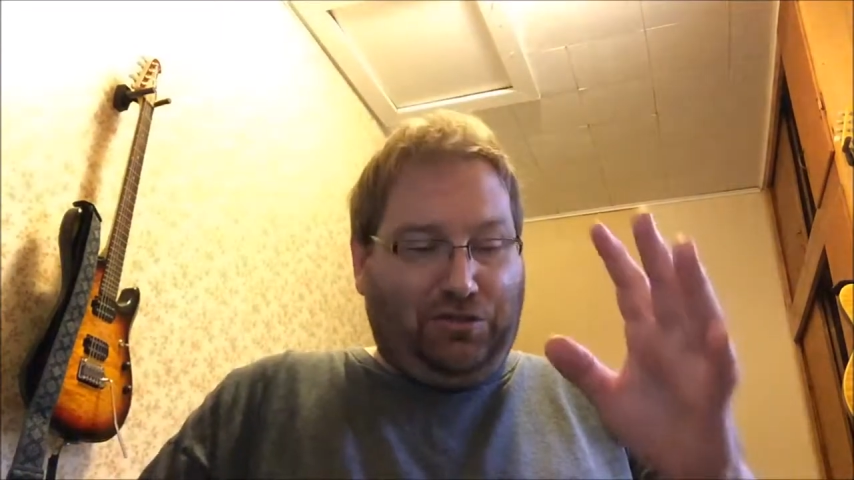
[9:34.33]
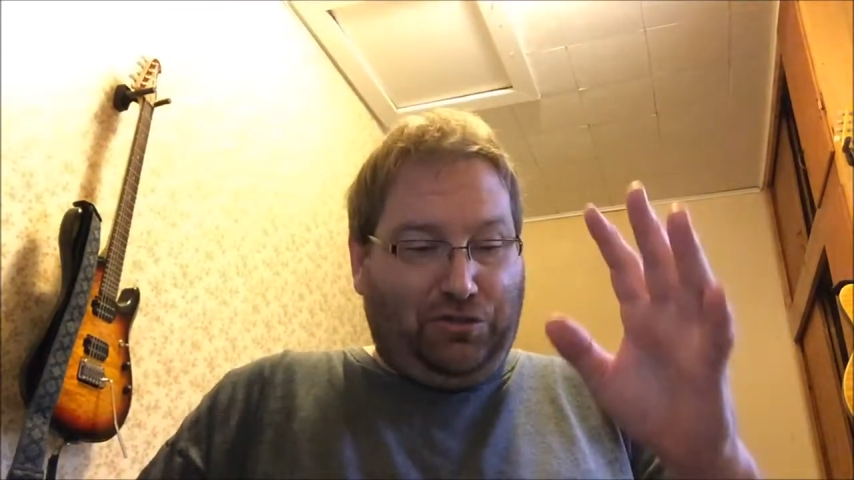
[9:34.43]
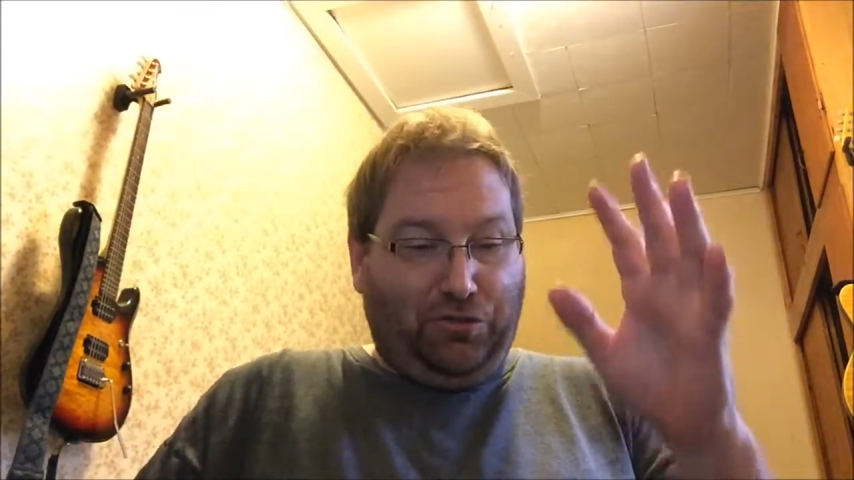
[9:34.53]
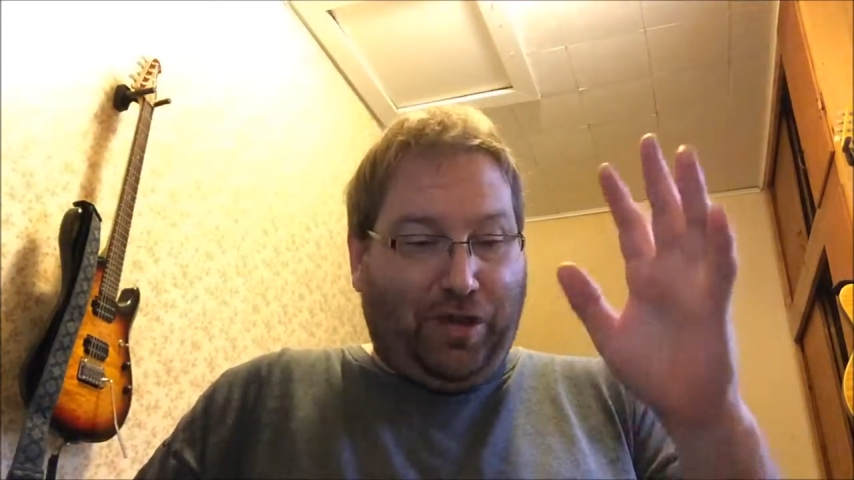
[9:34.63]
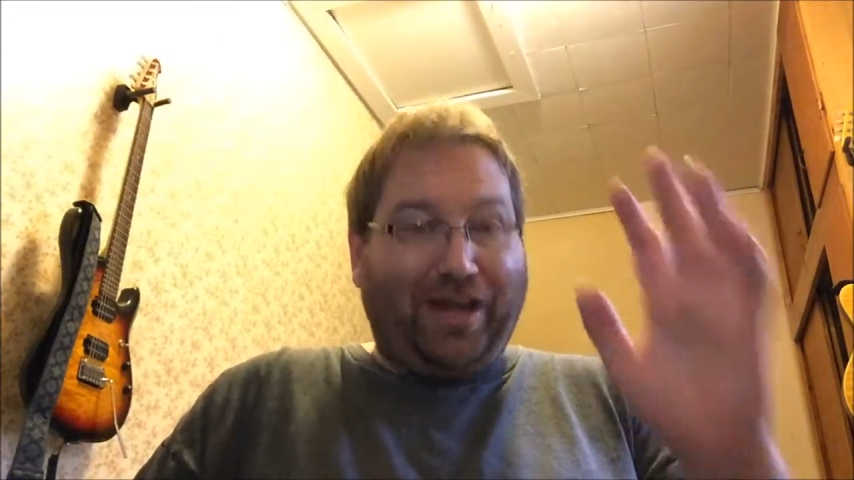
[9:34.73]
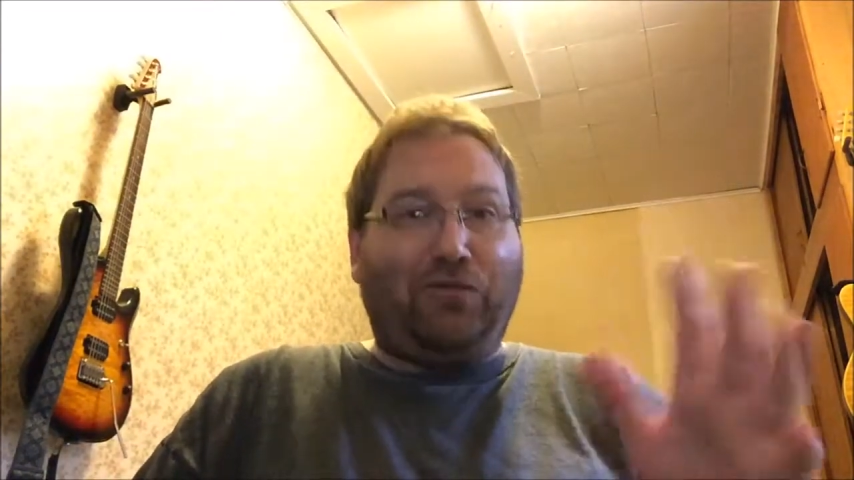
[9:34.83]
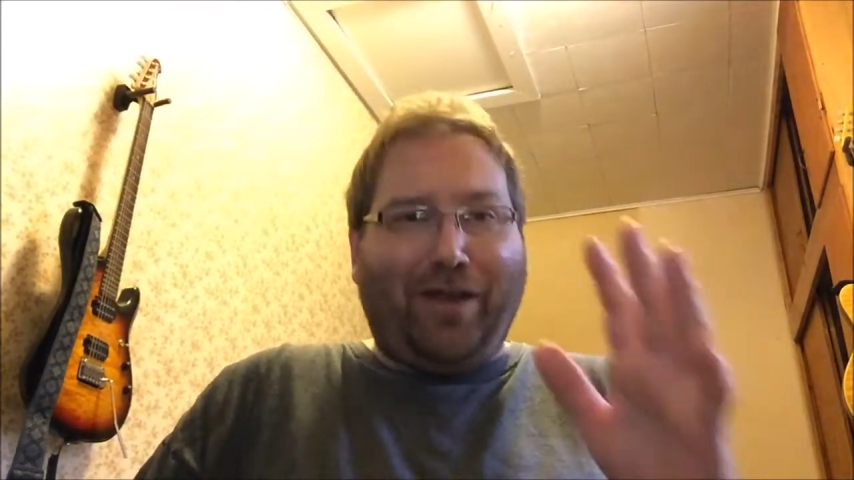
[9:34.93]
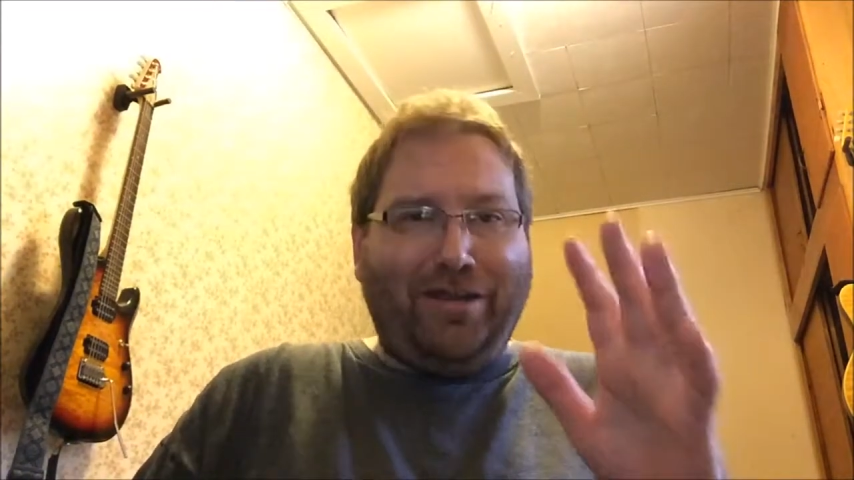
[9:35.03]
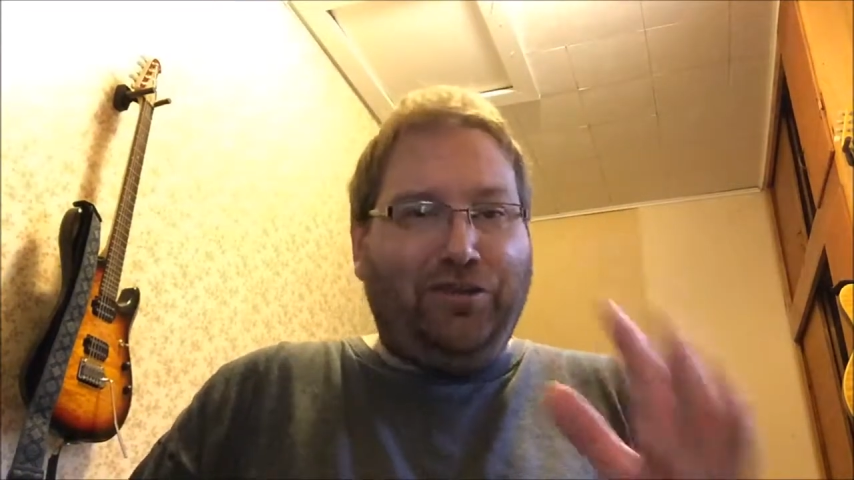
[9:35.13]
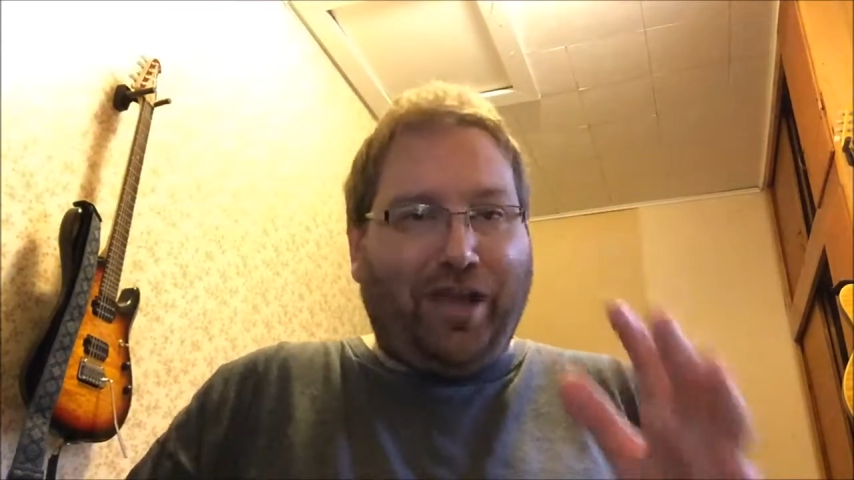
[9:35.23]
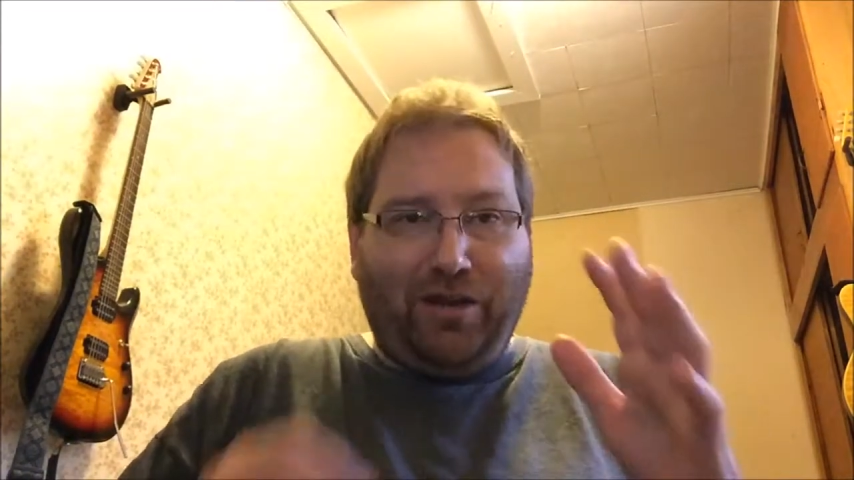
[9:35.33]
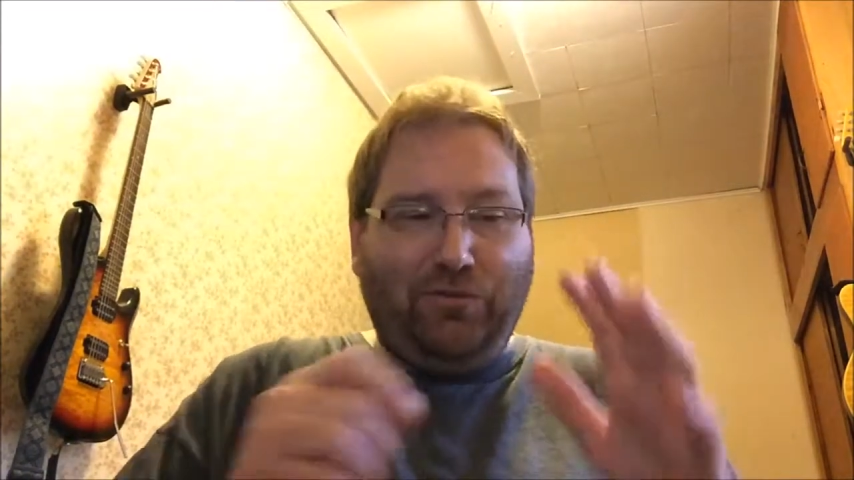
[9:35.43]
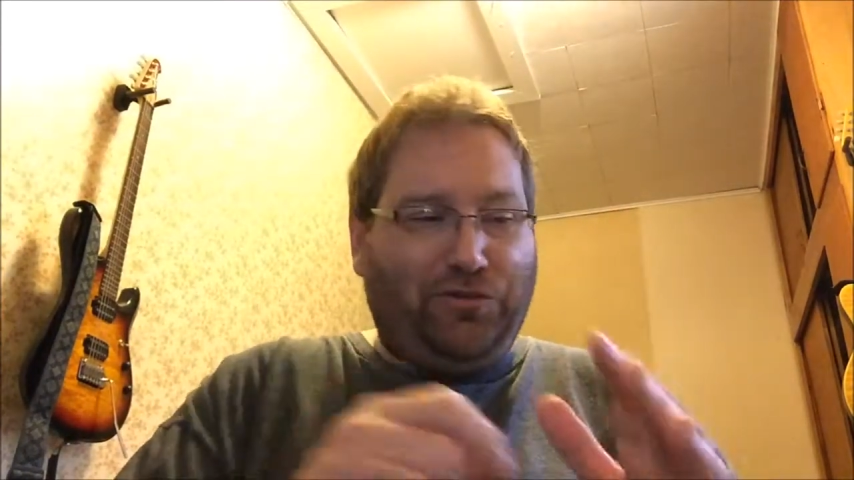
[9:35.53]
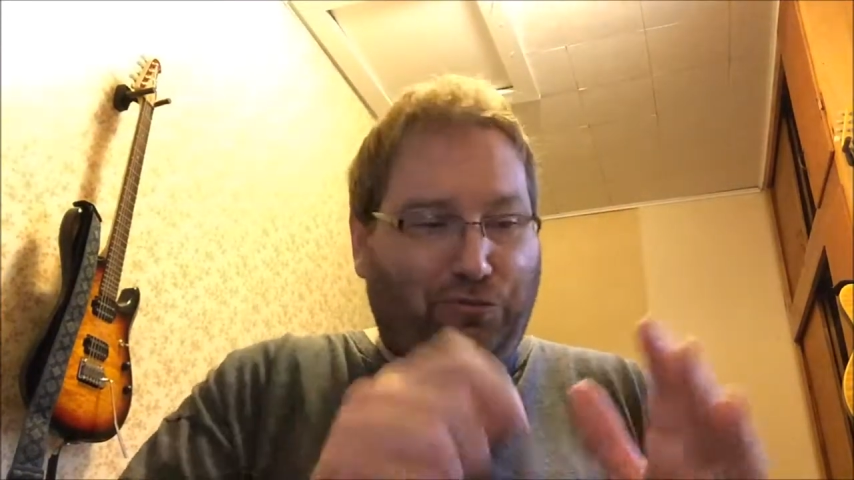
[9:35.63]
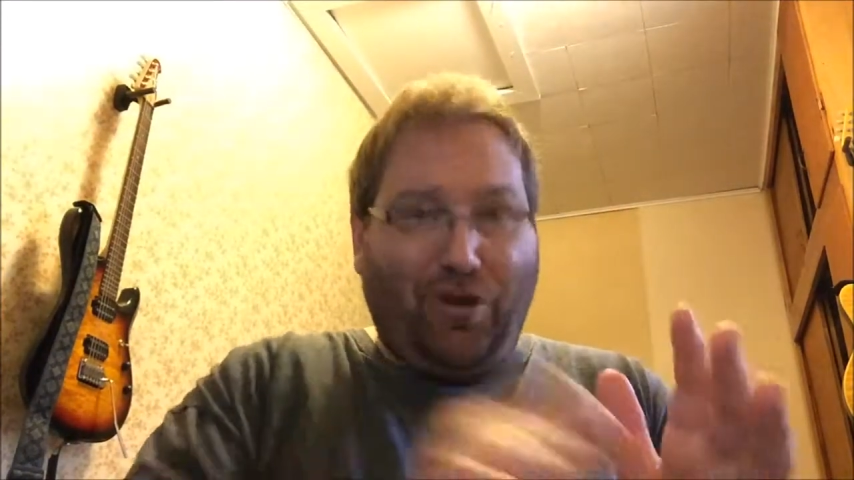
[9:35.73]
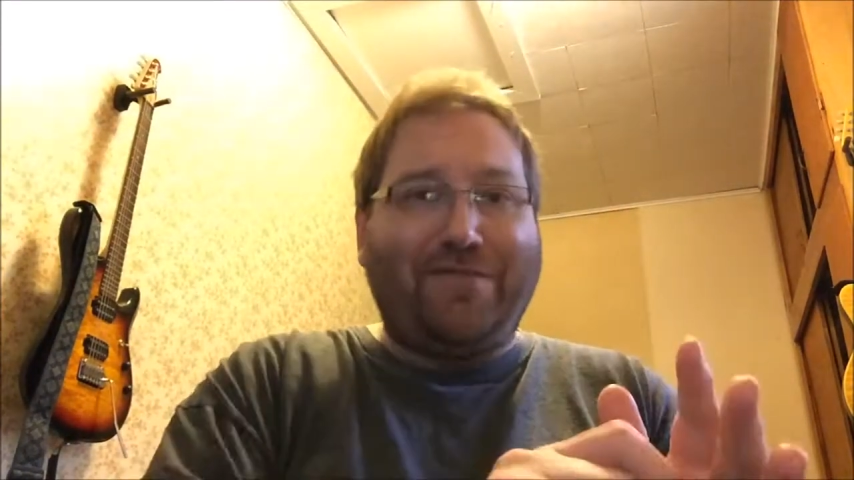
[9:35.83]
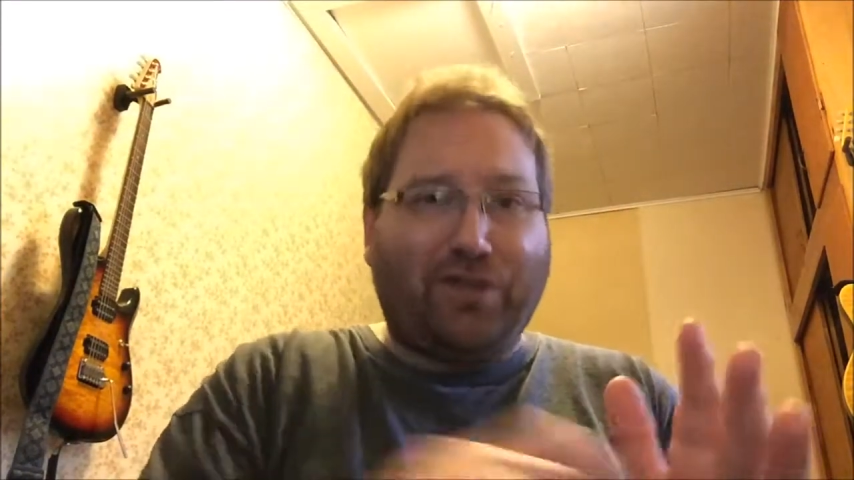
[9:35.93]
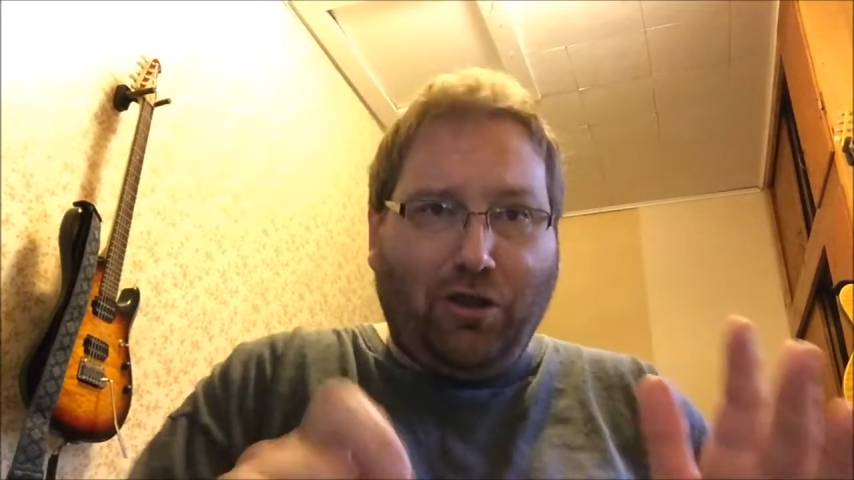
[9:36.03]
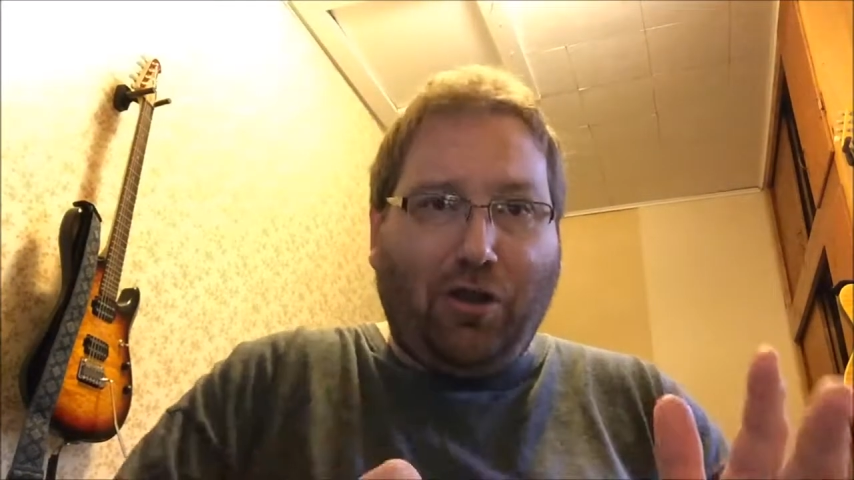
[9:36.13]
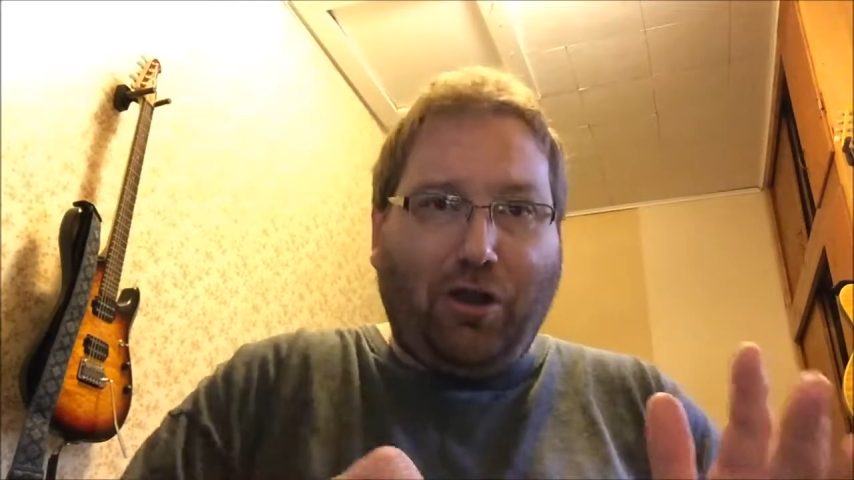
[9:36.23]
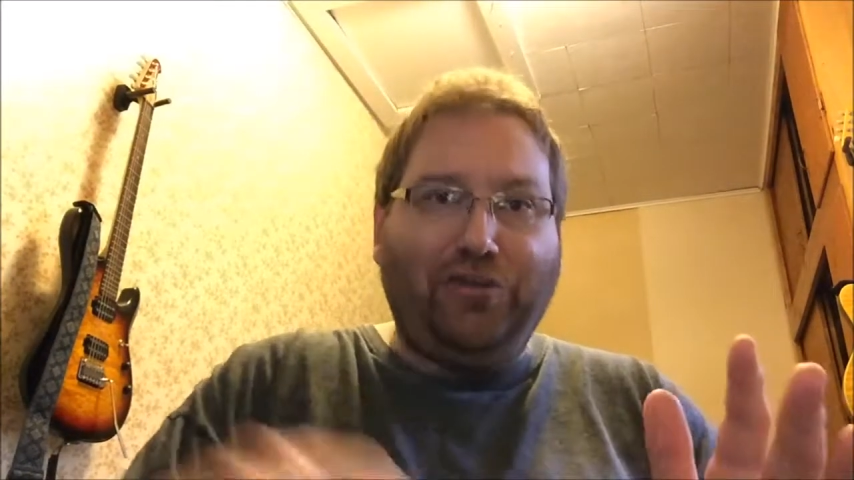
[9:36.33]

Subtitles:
to drive a car,